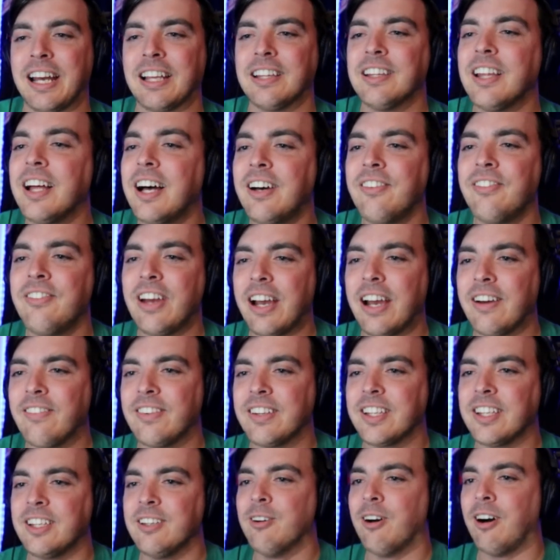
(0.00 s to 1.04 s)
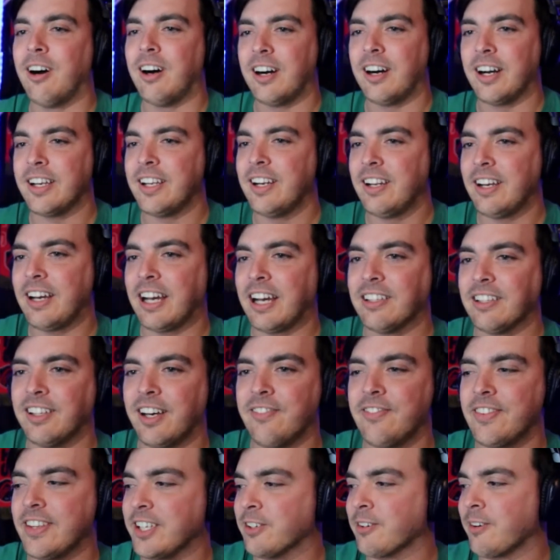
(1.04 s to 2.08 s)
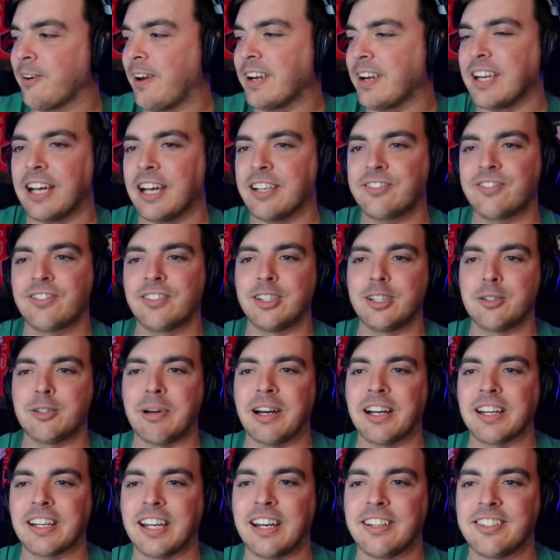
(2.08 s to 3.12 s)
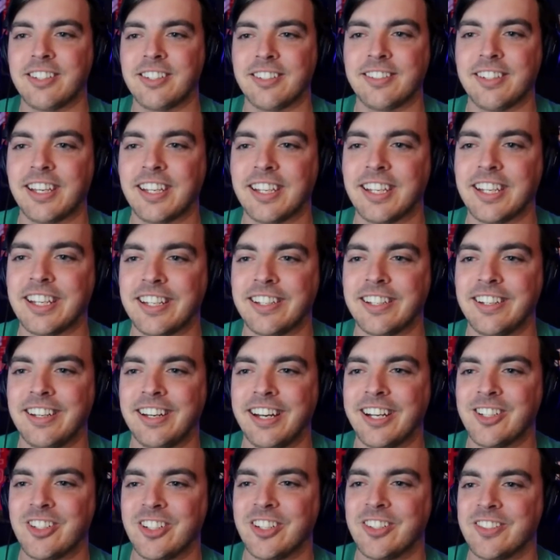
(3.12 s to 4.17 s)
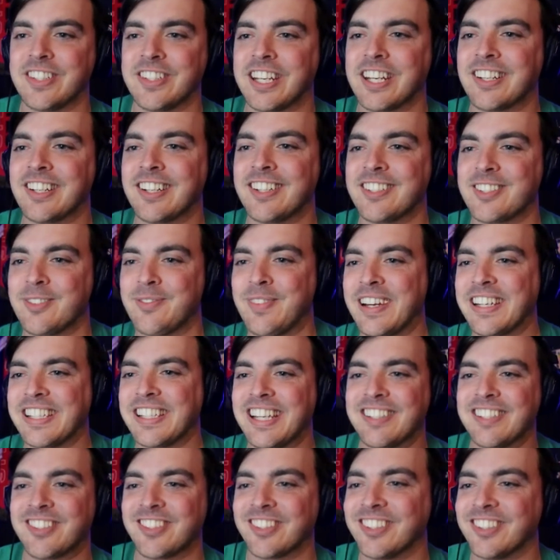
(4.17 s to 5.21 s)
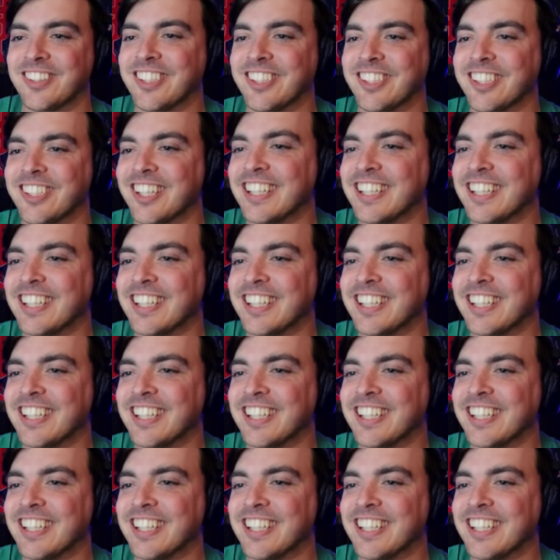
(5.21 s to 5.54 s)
I love having you on. I love that you're a guest for this podcast, just like Ian. I introduced Ian as my guest earlier.